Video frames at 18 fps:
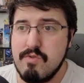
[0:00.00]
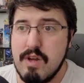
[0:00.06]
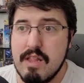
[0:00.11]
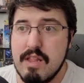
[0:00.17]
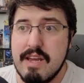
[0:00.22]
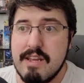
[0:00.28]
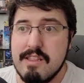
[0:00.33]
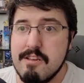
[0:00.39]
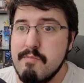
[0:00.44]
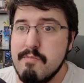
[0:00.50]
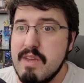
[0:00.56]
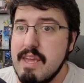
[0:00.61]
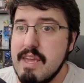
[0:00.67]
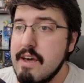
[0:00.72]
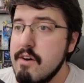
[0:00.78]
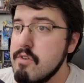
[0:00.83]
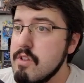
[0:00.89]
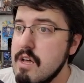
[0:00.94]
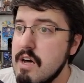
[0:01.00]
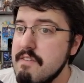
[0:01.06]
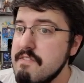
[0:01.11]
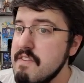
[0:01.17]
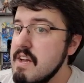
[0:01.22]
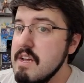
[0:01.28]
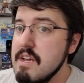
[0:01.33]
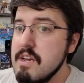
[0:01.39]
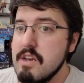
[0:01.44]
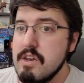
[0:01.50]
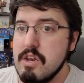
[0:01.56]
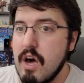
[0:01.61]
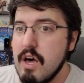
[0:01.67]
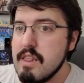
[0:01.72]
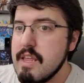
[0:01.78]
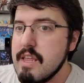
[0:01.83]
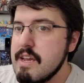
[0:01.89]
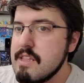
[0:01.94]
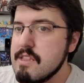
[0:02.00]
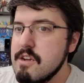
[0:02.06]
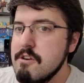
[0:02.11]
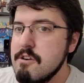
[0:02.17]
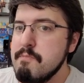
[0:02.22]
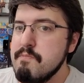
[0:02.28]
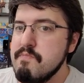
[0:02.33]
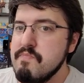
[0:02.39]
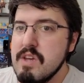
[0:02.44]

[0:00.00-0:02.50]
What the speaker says: Not like they're being held aloft, not like they're